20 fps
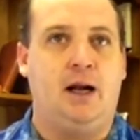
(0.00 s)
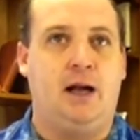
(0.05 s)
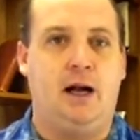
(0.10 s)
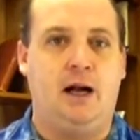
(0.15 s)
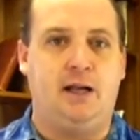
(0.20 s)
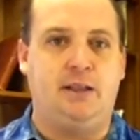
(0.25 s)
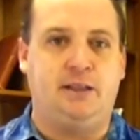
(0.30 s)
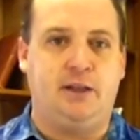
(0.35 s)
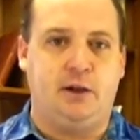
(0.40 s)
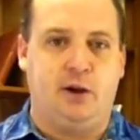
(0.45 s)

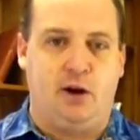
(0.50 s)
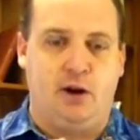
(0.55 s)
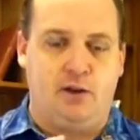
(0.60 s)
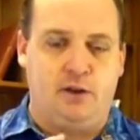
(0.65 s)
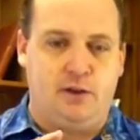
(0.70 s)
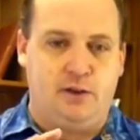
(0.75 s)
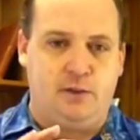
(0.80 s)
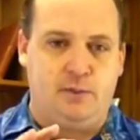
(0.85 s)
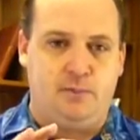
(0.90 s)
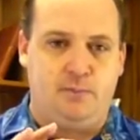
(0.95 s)
There
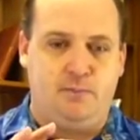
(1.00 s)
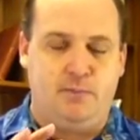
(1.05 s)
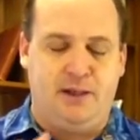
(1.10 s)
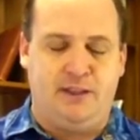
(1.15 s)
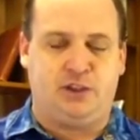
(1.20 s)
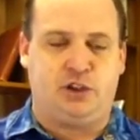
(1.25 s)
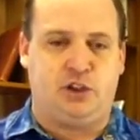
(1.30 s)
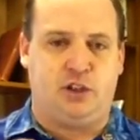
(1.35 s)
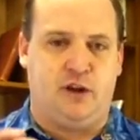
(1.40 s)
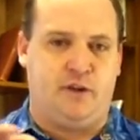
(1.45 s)
are
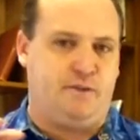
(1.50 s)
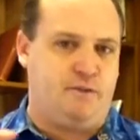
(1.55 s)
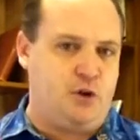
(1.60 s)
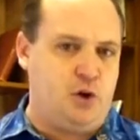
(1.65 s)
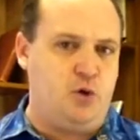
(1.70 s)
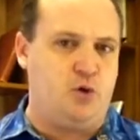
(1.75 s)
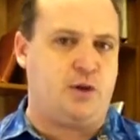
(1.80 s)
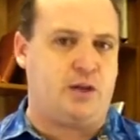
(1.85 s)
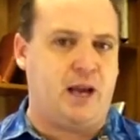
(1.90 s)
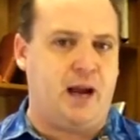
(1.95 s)
mentioned a
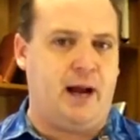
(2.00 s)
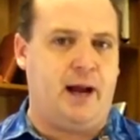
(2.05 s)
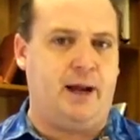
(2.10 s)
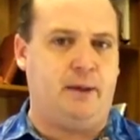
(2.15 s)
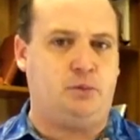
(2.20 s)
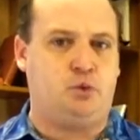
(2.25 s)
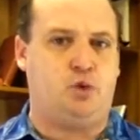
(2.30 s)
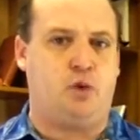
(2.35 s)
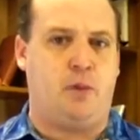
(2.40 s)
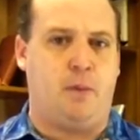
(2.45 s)
few
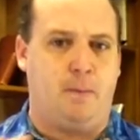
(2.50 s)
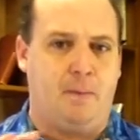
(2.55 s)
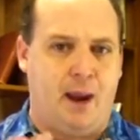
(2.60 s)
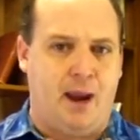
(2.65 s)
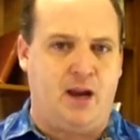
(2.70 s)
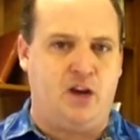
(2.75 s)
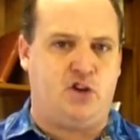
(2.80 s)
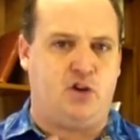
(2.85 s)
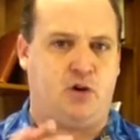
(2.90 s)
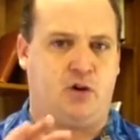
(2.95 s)
times with
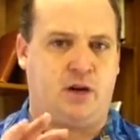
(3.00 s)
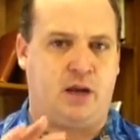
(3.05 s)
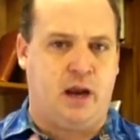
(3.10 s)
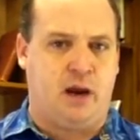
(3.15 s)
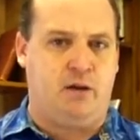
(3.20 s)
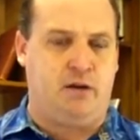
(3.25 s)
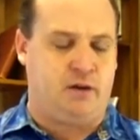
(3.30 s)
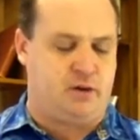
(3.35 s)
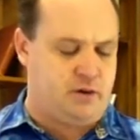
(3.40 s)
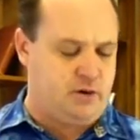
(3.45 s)
major
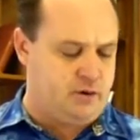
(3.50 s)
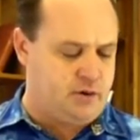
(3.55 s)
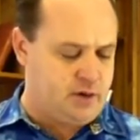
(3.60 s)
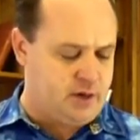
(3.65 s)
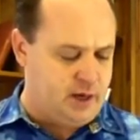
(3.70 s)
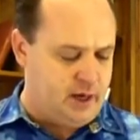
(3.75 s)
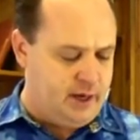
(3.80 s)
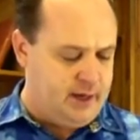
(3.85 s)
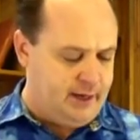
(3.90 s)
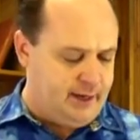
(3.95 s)

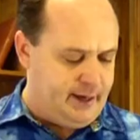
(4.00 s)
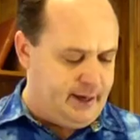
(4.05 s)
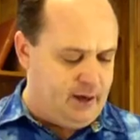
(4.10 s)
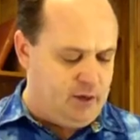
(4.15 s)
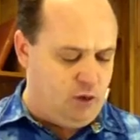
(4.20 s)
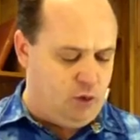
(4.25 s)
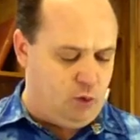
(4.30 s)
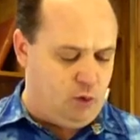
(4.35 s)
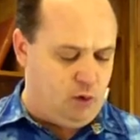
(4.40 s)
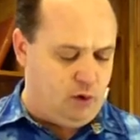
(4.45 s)
characters
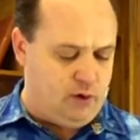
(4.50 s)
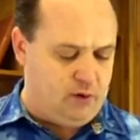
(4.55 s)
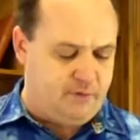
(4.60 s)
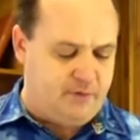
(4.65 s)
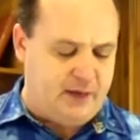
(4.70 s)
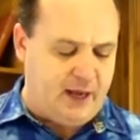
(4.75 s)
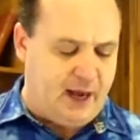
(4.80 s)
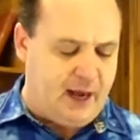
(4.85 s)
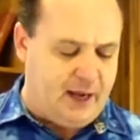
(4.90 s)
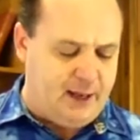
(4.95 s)
in the Word
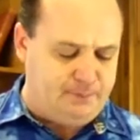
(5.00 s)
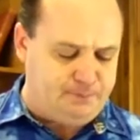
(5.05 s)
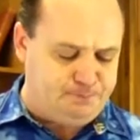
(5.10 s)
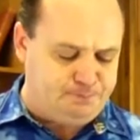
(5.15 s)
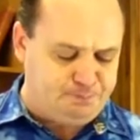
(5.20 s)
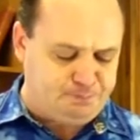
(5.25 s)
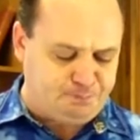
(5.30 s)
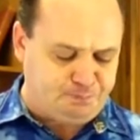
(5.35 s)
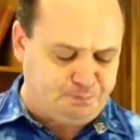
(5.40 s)
of God.